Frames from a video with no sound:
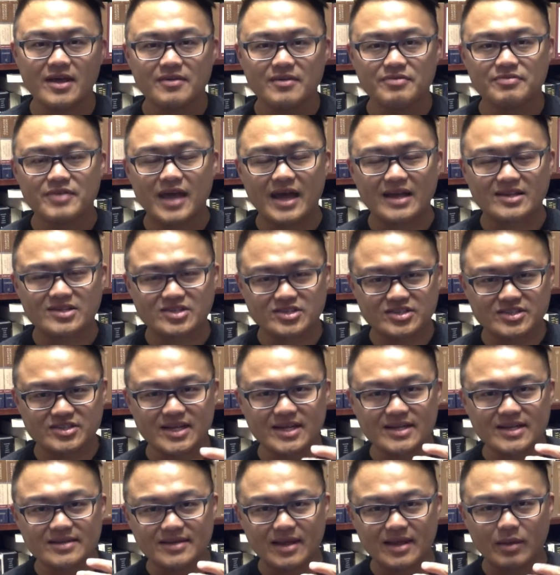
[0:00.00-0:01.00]
That
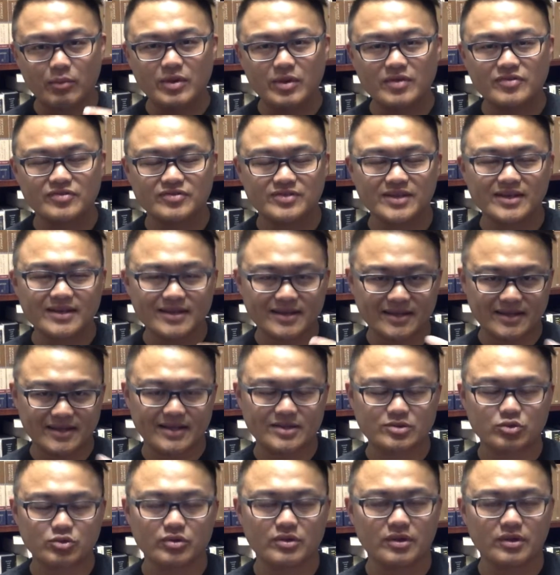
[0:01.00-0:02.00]
sin that we sinned
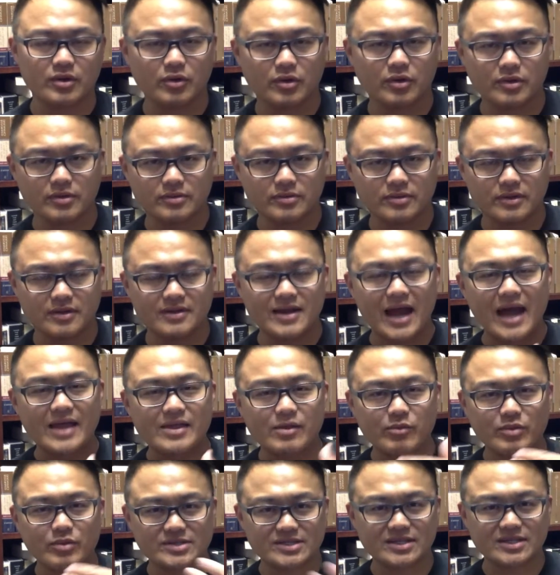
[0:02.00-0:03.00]
against, or, or the God
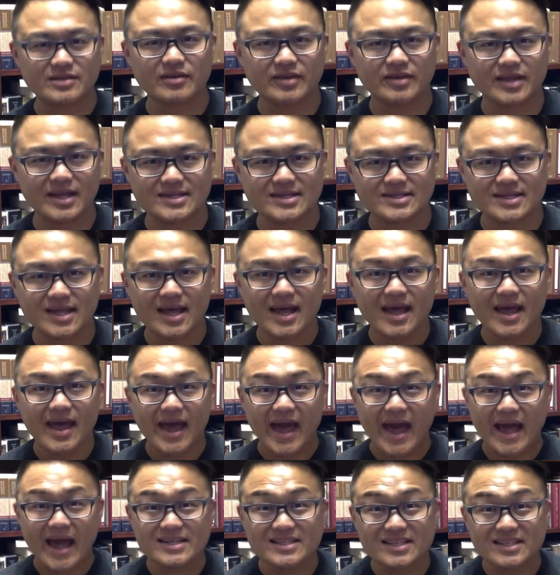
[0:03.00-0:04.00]
that we sinned against,
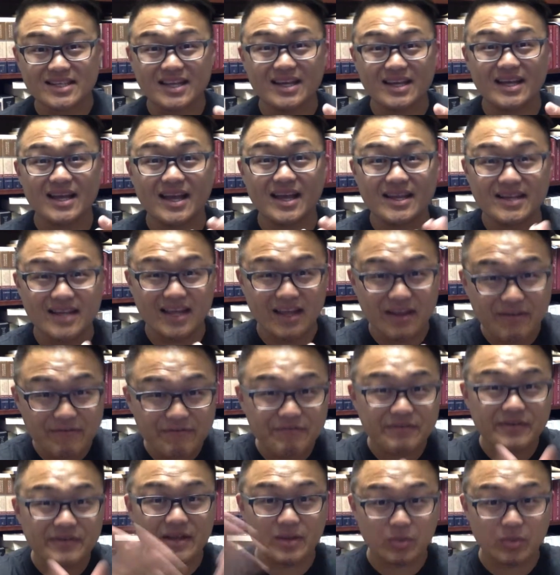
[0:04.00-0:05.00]
has an
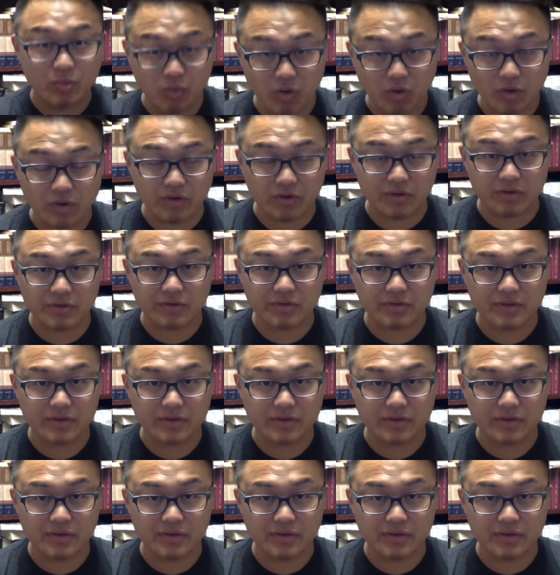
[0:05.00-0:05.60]
infinite worth.